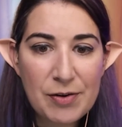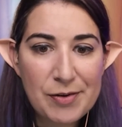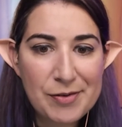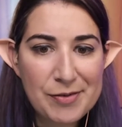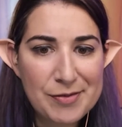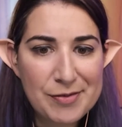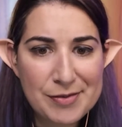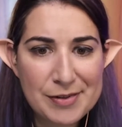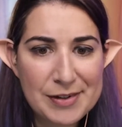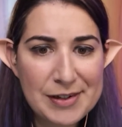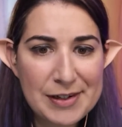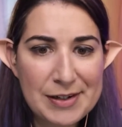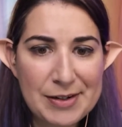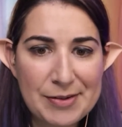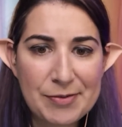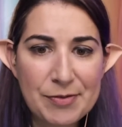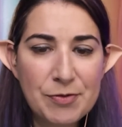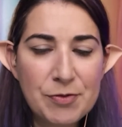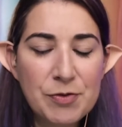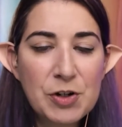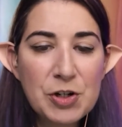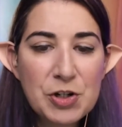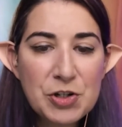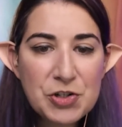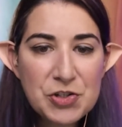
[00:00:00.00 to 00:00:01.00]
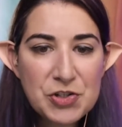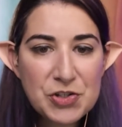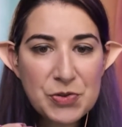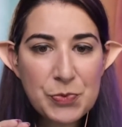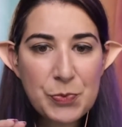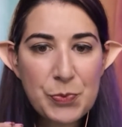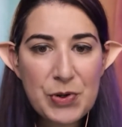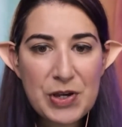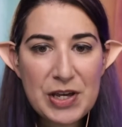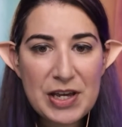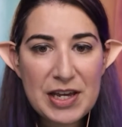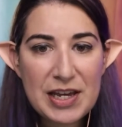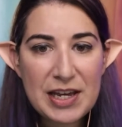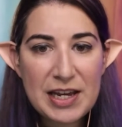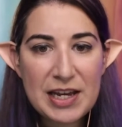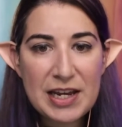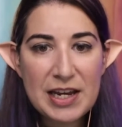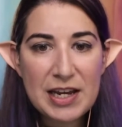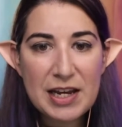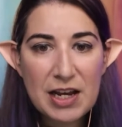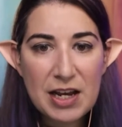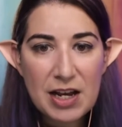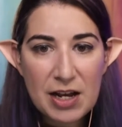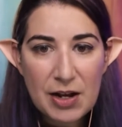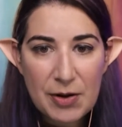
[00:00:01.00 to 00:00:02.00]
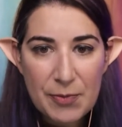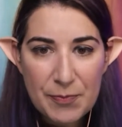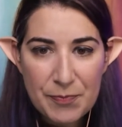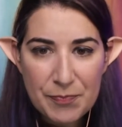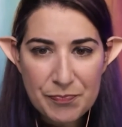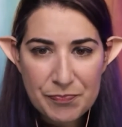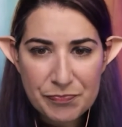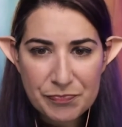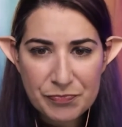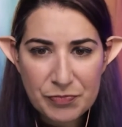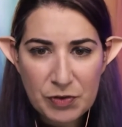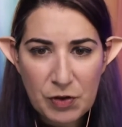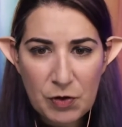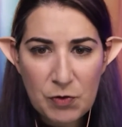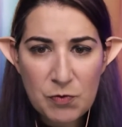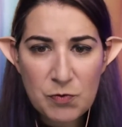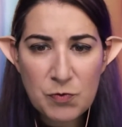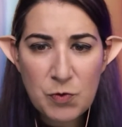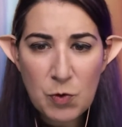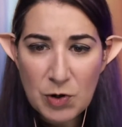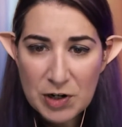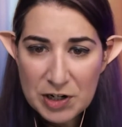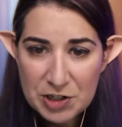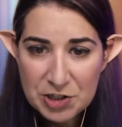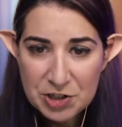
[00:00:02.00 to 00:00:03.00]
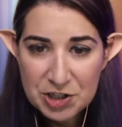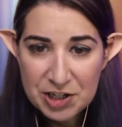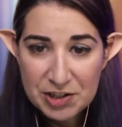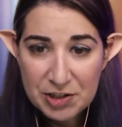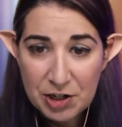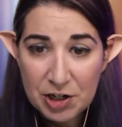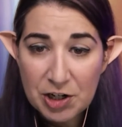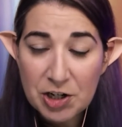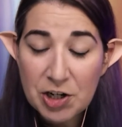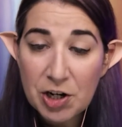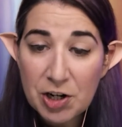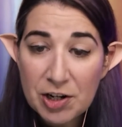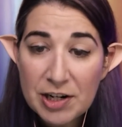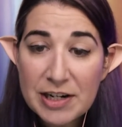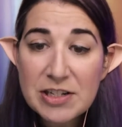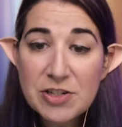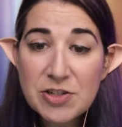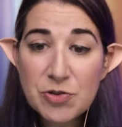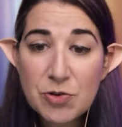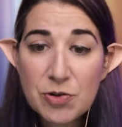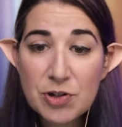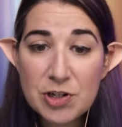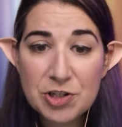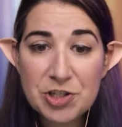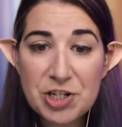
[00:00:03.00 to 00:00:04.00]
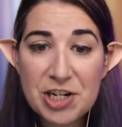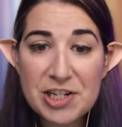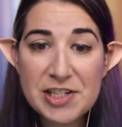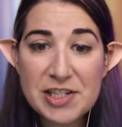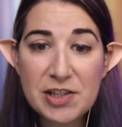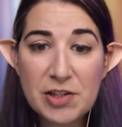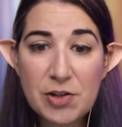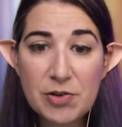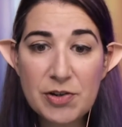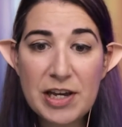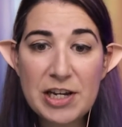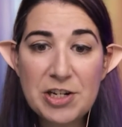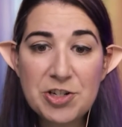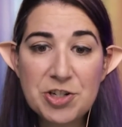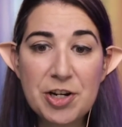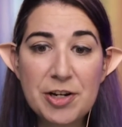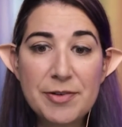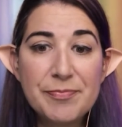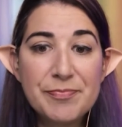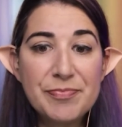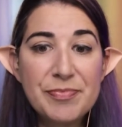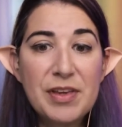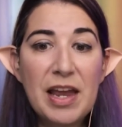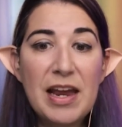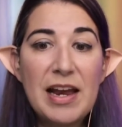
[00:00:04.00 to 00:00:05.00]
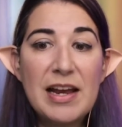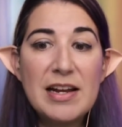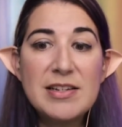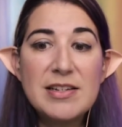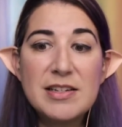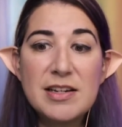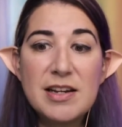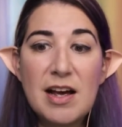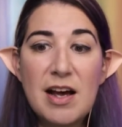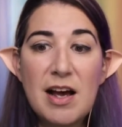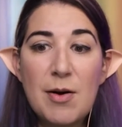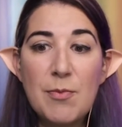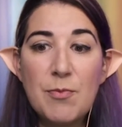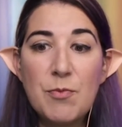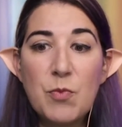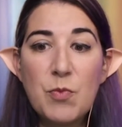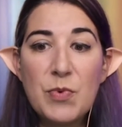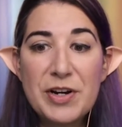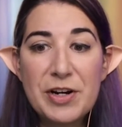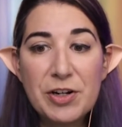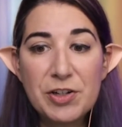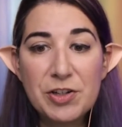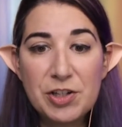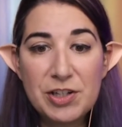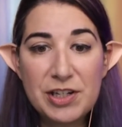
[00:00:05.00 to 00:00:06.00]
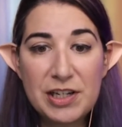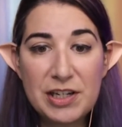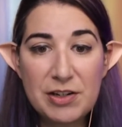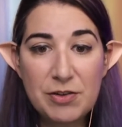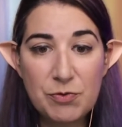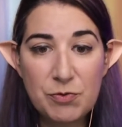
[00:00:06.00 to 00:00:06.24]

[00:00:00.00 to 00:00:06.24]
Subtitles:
fine. First, we forage in our current or adjacent location, and we are looking